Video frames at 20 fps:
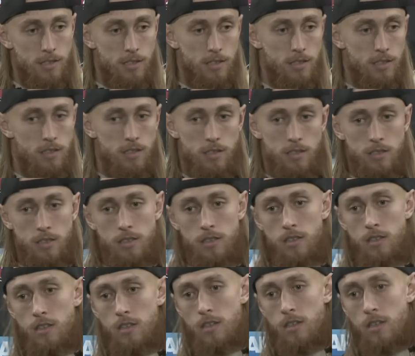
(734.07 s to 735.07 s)
Have you ever felt
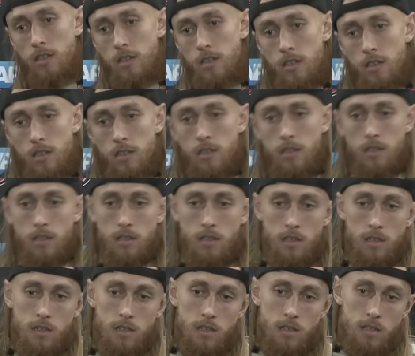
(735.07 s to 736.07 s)
this good in week
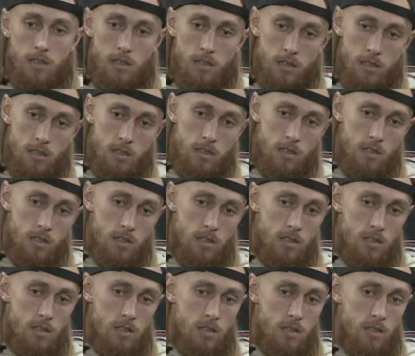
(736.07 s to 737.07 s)
seven, physically in
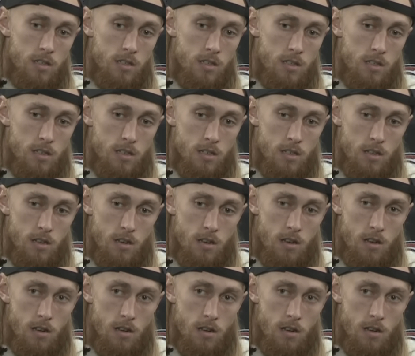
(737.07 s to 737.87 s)
week 16 of a season?